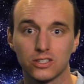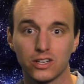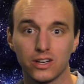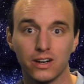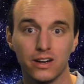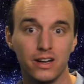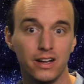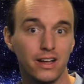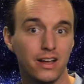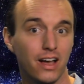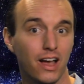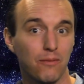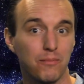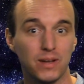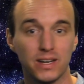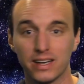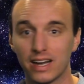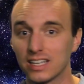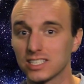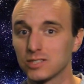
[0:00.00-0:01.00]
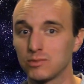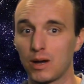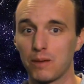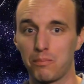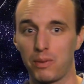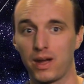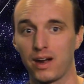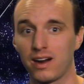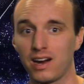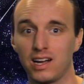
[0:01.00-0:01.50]
or I've been nice to my
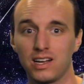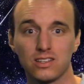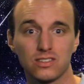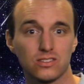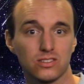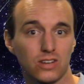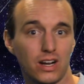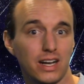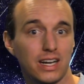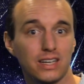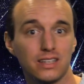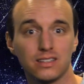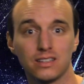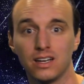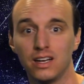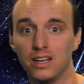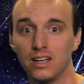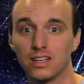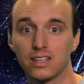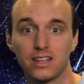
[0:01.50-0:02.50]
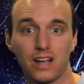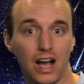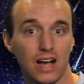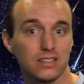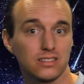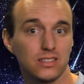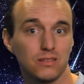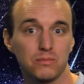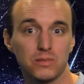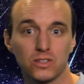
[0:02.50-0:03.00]
parents, or I didn't
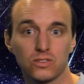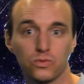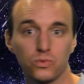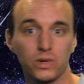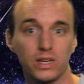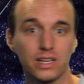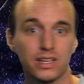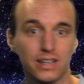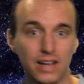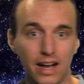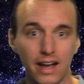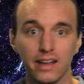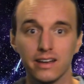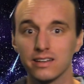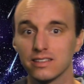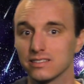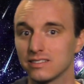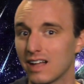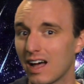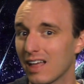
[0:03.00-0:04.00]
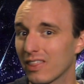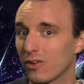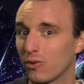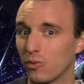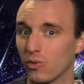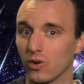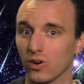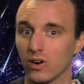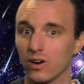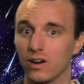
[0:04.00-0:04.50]
gossip this week. Kind is not the
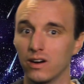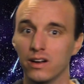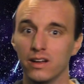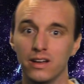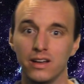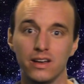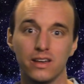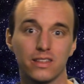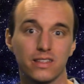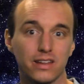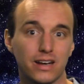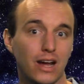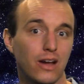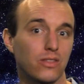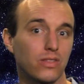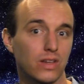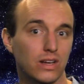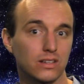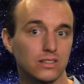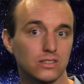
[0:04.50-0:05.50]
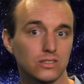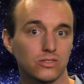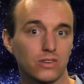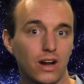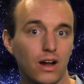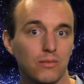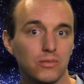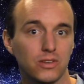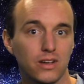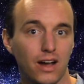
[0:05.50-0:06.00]
word that I think
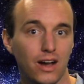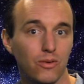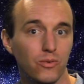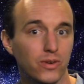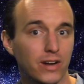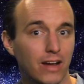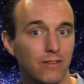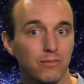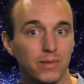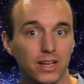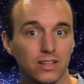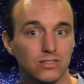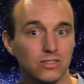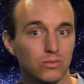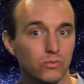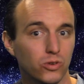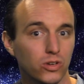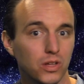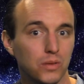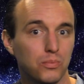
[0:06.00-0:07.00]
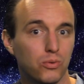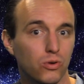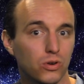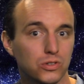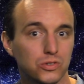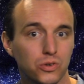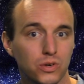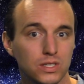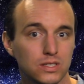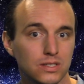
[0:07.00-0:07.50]
describes God when I've made some really poor
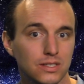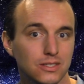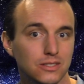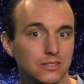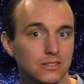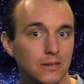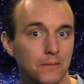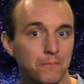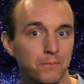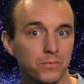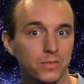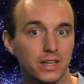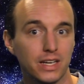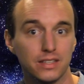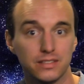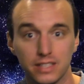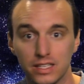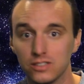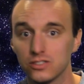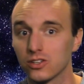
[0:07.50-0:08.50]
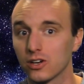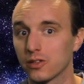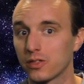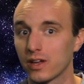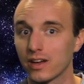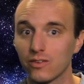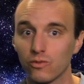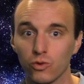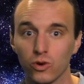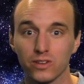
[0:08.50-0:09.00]
choices. It's easier to
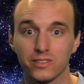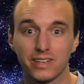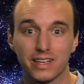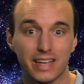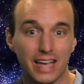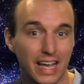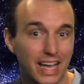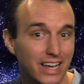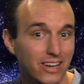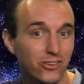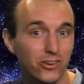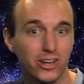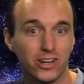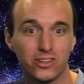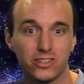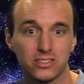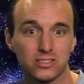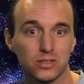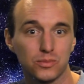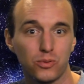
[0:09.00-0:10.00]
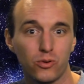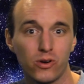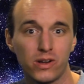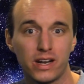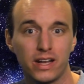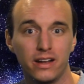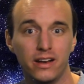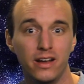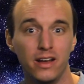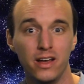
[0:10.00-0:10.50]
think of words like angry or
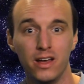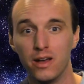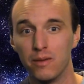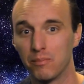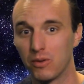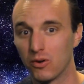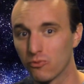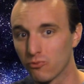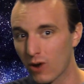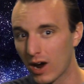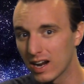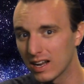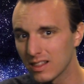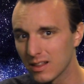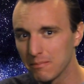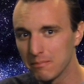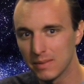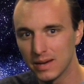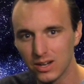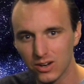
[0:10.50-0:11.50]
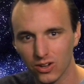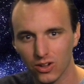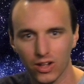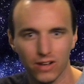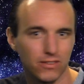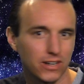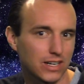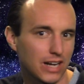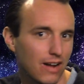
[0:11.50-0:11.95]
disappointed, but right in the middle of a